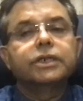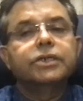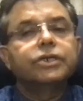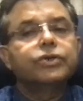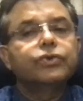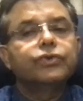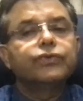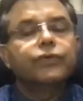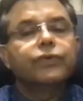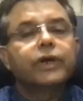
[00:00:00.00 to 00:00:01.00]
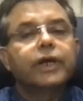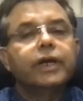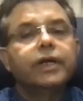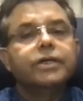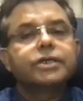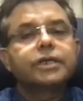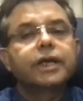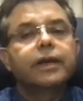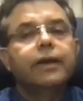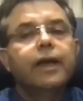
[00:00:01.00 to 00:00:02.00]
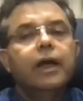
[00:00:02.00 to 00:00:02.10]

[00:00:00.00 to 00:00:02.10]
Is it useful for Indian skin?